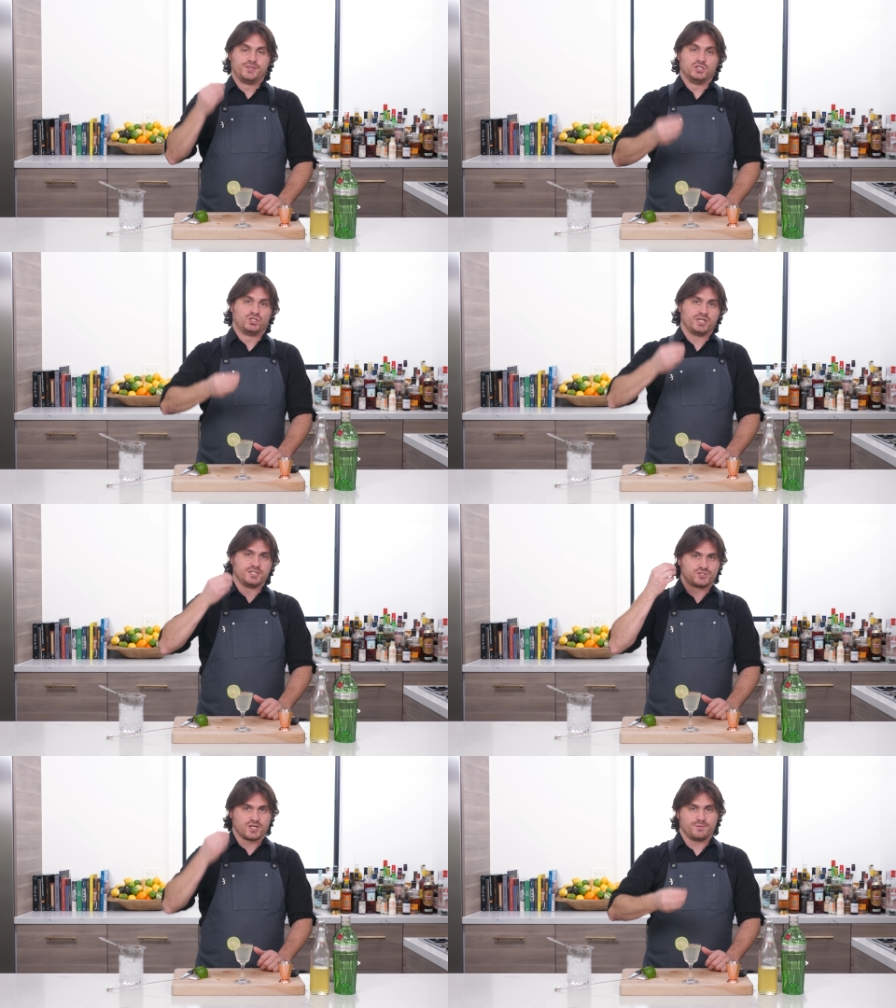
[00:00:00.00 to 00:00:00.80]
the gin
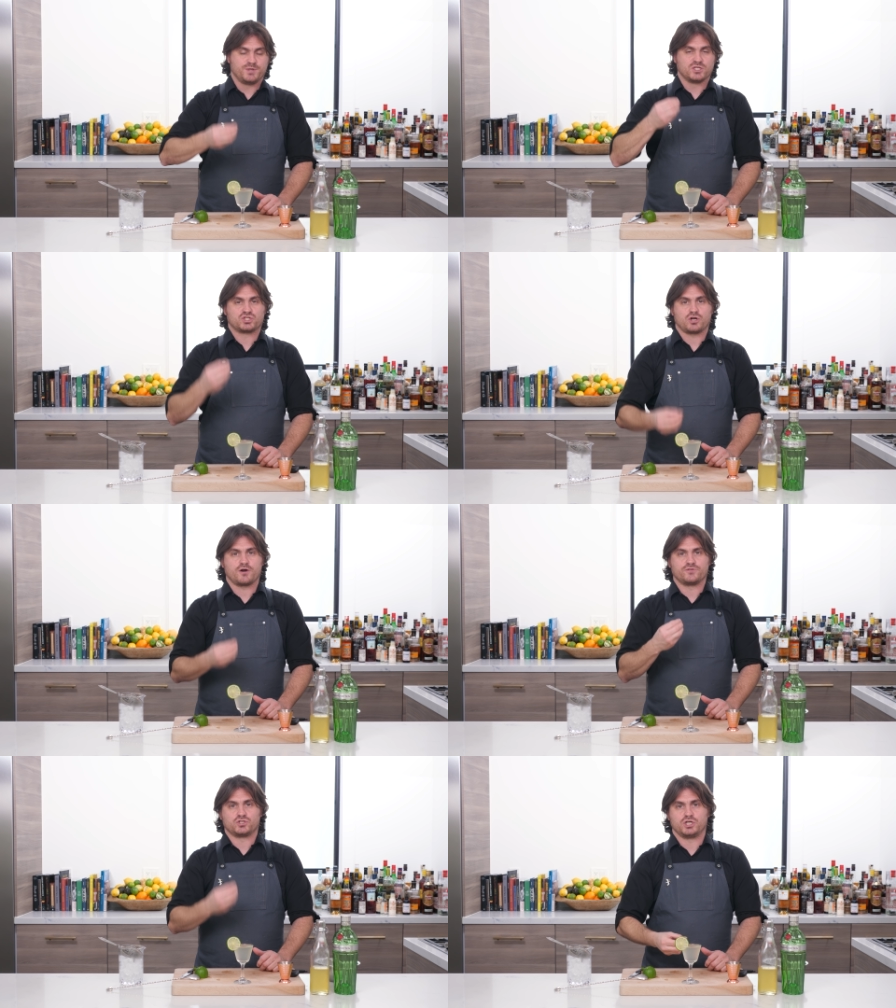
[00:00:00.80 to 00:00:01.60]
is going to be the
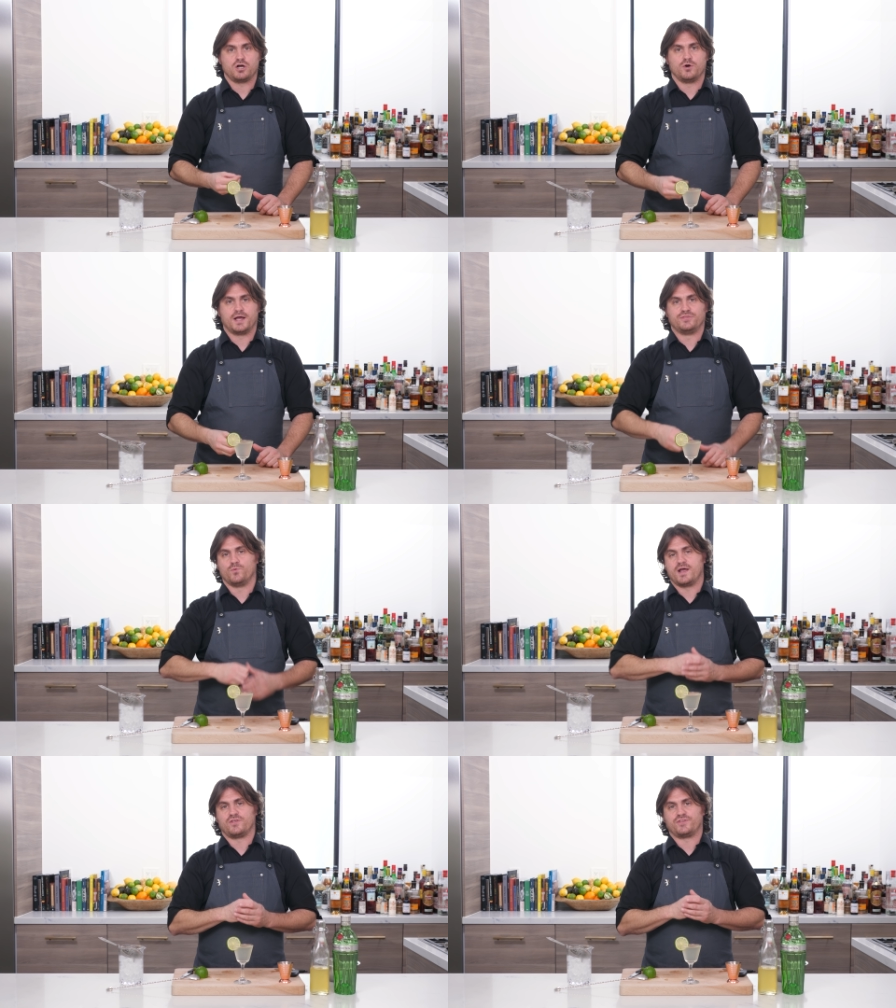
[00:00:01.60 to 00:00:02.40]
star of the show, and the
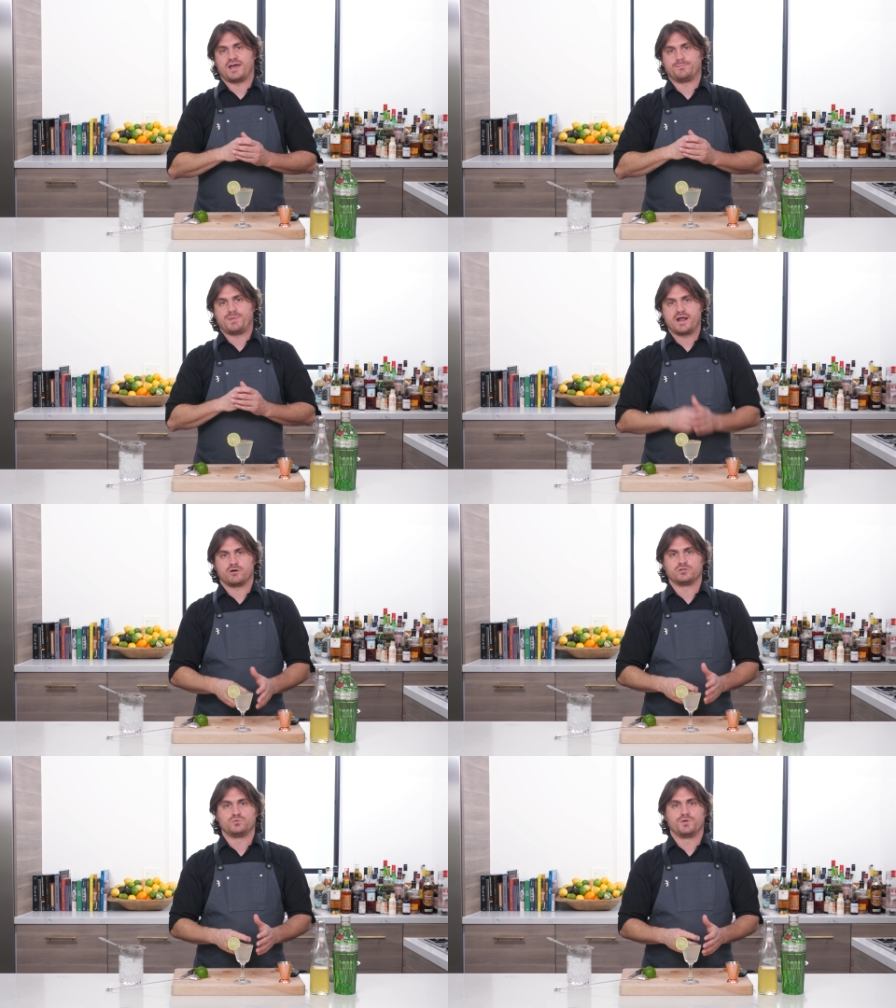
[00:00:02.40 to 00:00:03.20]
way that that
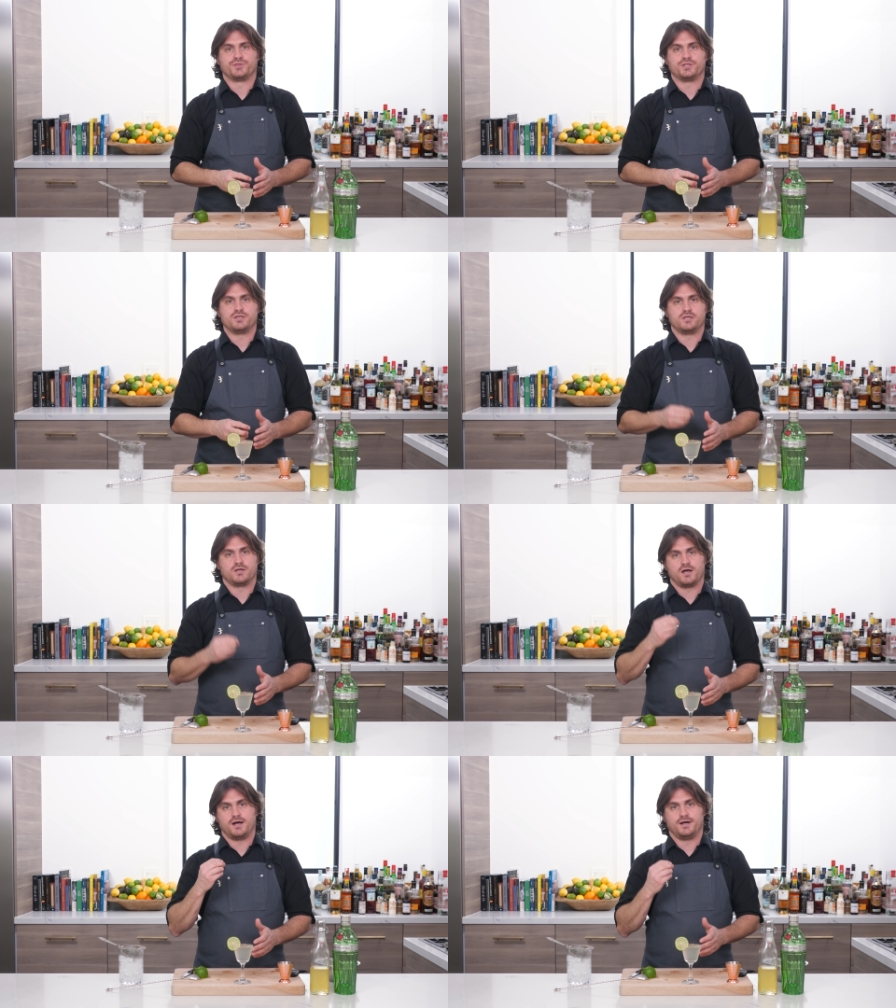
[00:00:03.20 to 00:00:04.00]
pairs with the
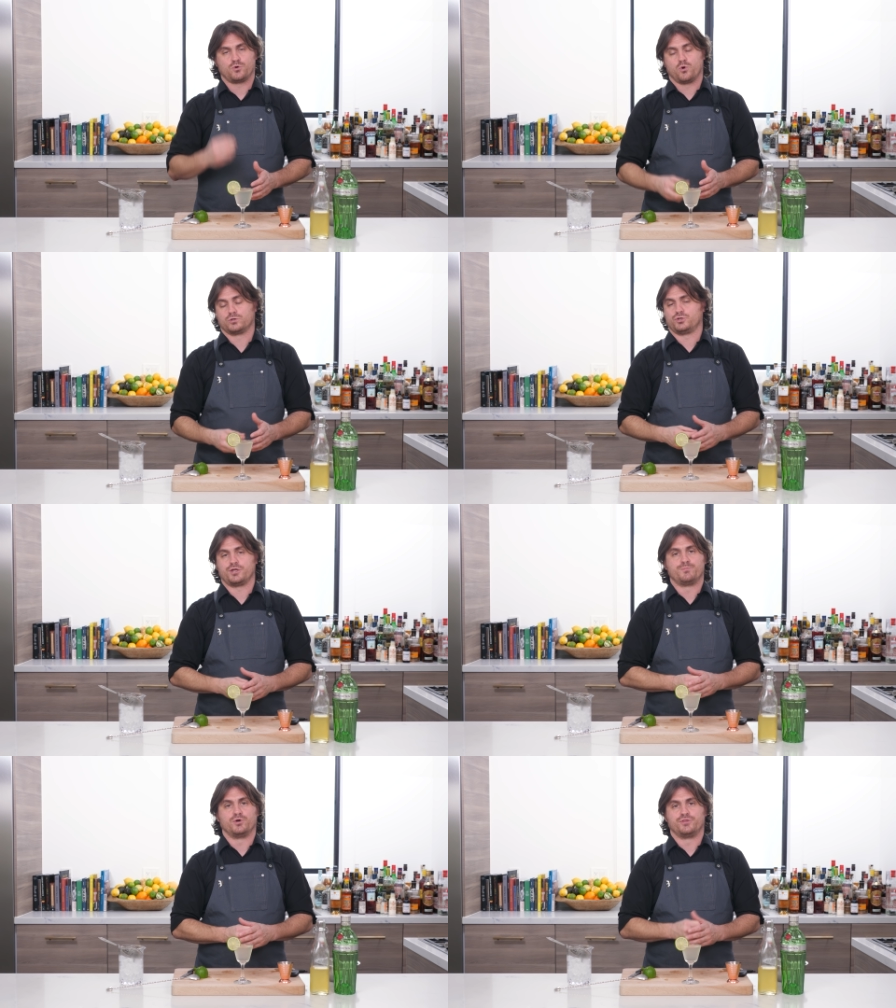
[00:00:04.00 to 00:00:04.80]
uh, cordial
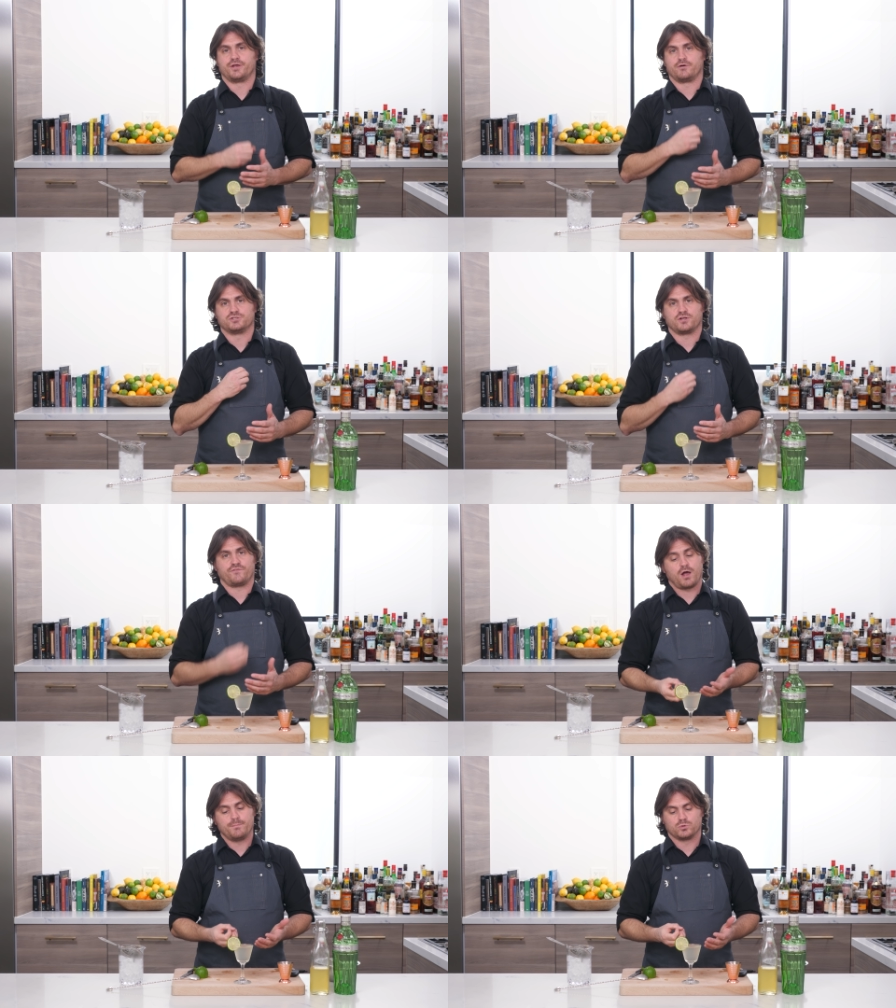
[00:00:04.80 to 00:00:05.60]
that you put in there is of
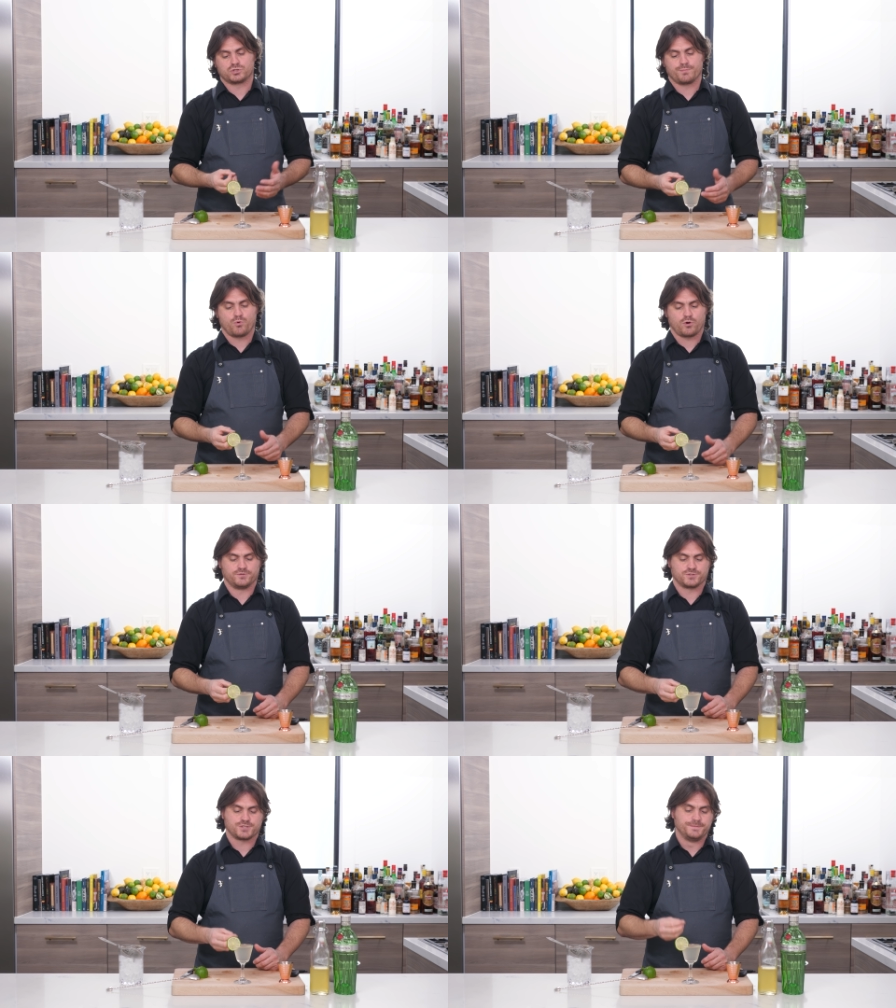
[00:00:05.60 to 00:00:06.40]
utmost
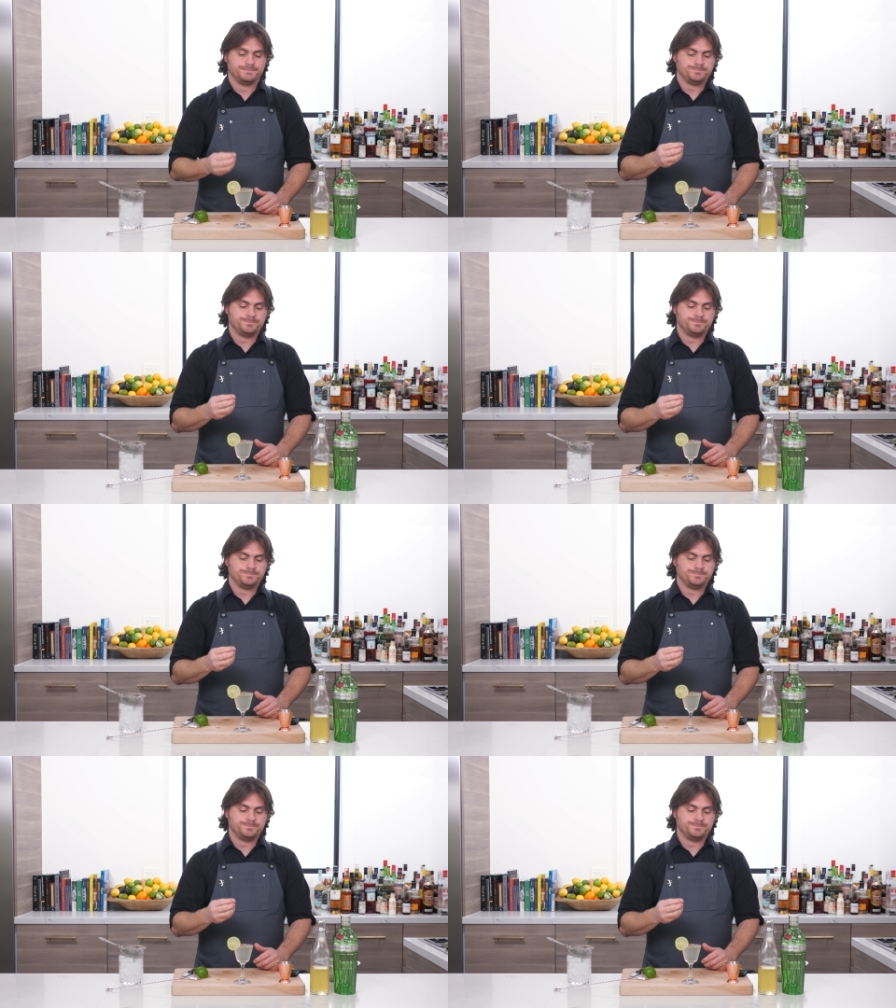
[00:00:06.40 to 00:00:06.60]
importance.